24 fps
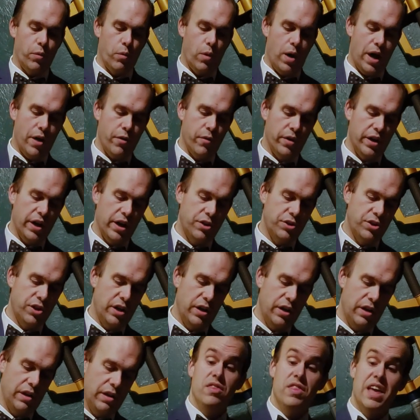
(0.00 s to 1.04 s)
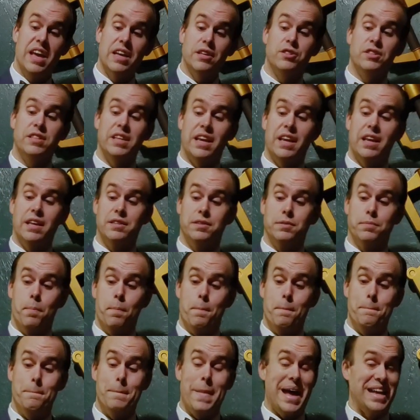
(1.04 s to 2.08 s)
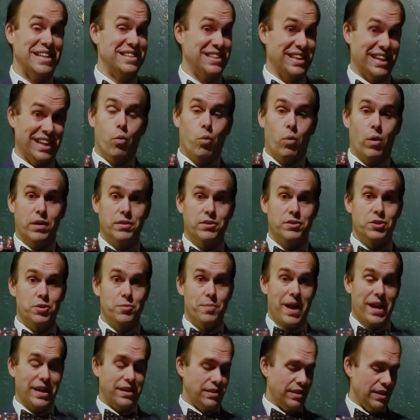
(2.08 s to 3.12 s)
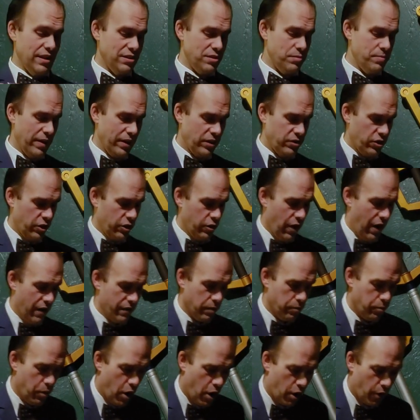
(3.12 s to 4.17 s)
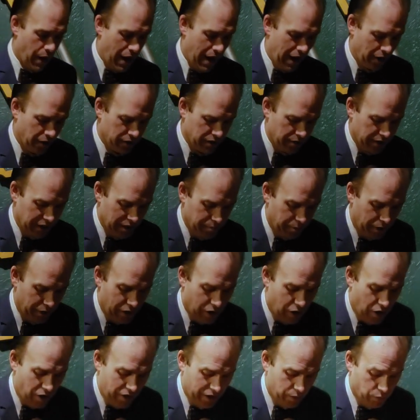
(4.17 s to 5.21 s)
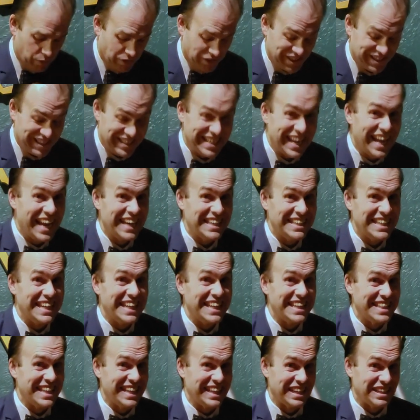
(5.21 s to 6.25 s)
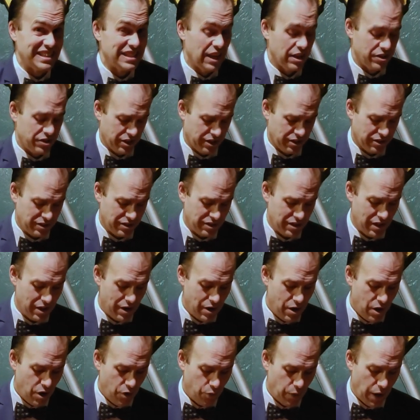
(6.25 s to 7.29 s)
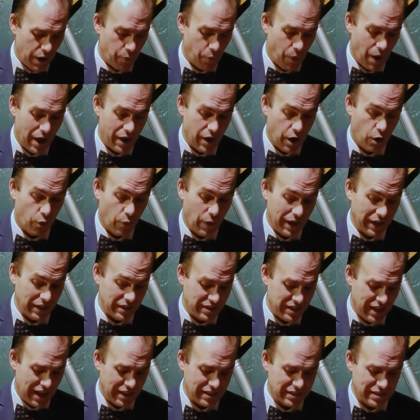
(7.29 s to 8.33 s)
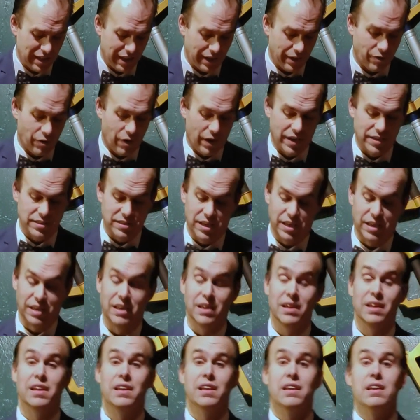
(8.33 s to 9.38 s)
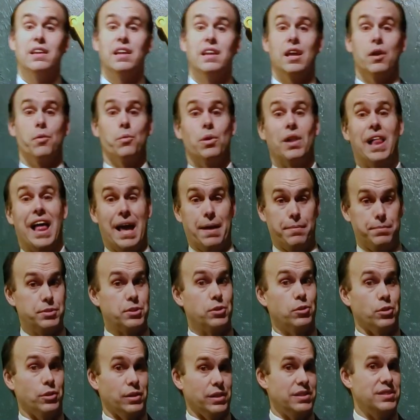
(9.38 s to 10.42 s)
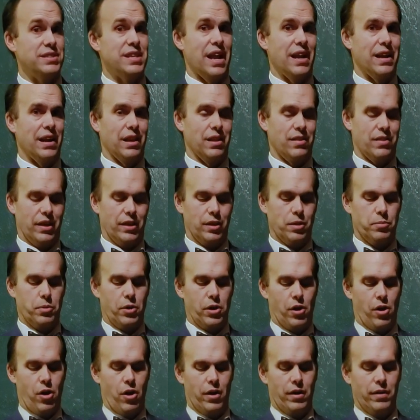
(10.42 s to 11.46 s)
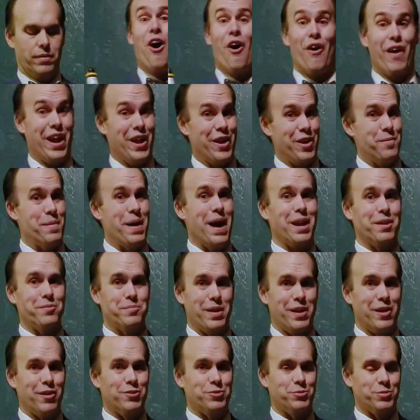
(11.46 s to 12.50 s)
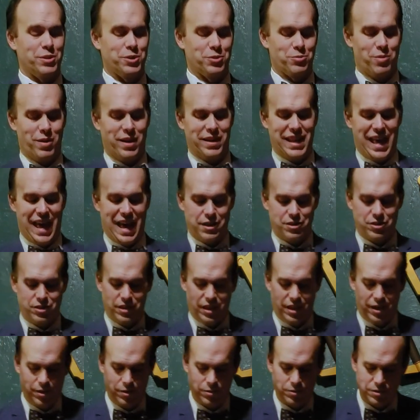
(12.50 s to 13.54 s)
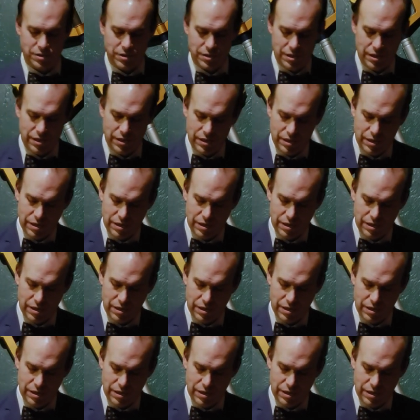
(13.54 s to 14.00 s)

wine reduction. This is messy. Once you make this, make sure you have a bar rag or something to put it on. It will stain anything it touches. Red wine already stains like crazy. It will absolutely stain anything you put it on. Our aromatic bitters, we just want a dash of those.